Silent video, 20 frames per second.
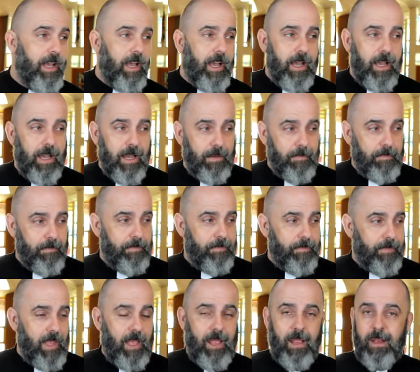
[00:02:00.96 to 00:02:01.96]

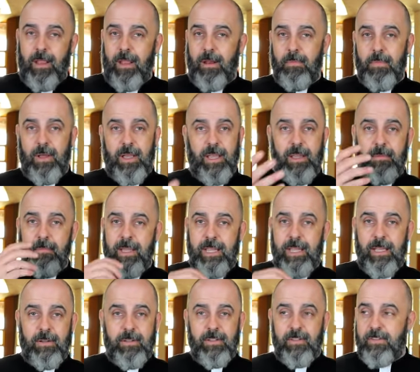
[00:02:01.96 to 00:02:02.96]
And my
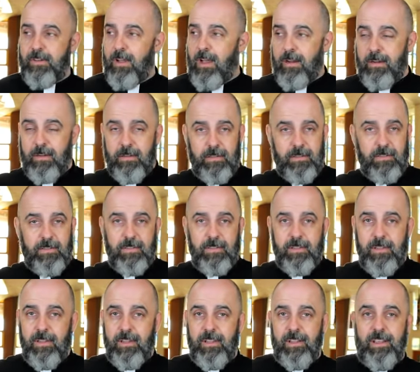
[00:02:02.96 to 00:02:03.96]
eldest daughter
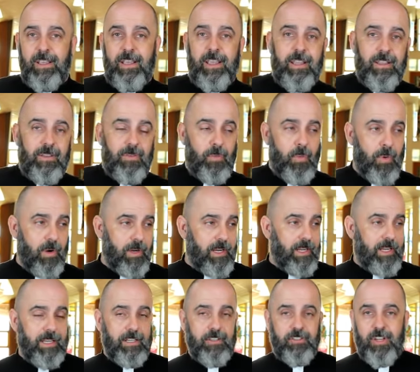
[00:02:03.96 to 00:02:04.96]
is
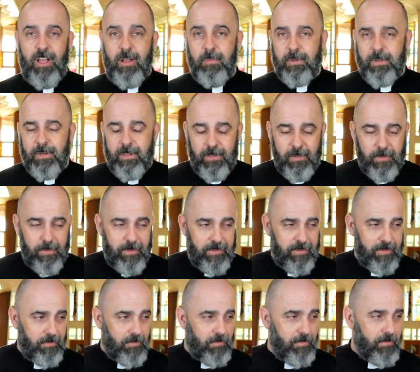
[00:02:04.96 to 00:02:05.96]
working in Shelburne and doing
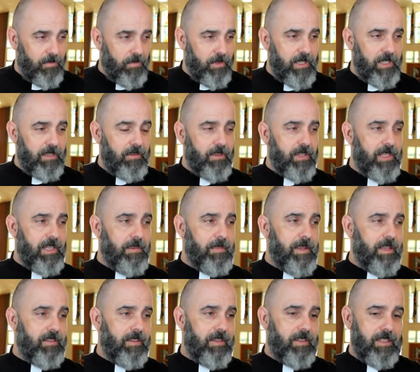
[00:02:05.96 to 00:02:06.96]
some really, really
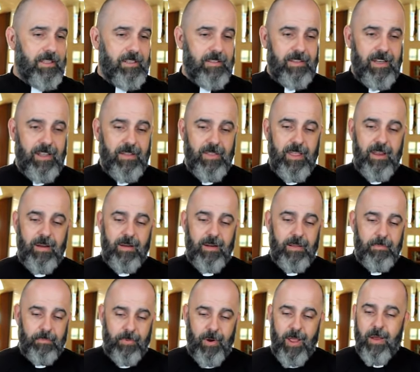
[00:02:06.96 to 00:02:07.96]
amazing things down there, and I'm
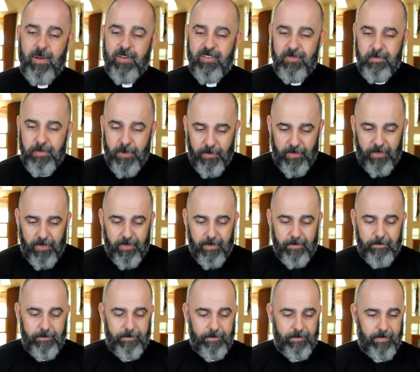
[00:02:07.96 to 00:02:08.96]
proud of both of them.
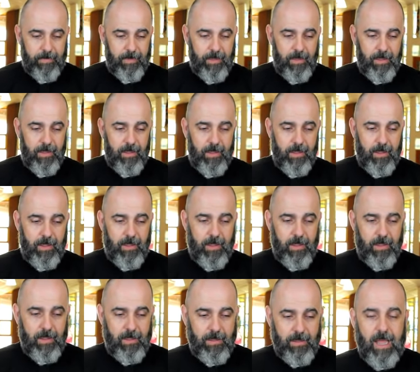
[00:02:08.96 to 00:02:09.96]

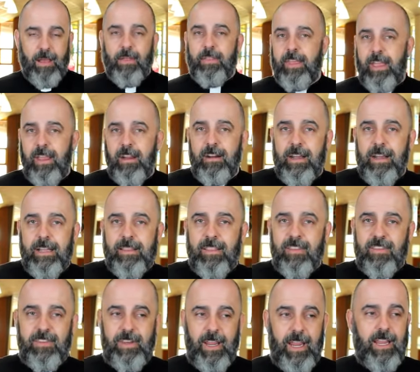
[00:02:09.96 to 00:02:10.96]
Now, they are at the
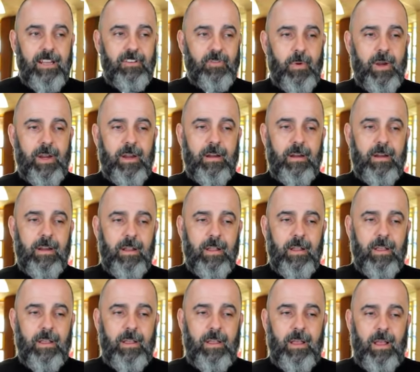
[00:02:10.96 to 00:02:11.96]
stage where
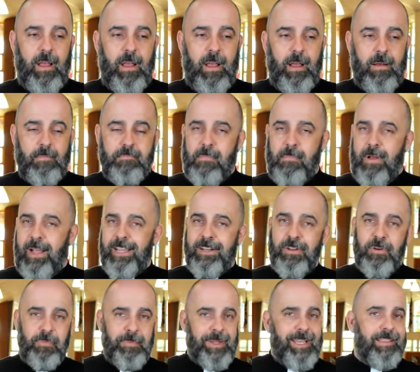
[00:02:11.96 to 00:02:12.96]
I
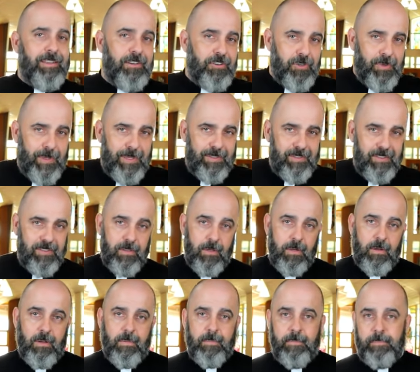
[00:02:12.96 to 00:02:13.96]
don't make their choices at
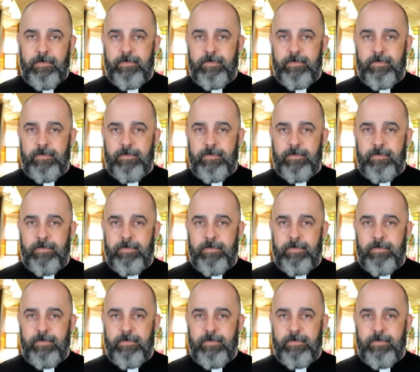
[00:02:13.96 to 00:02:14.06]
all.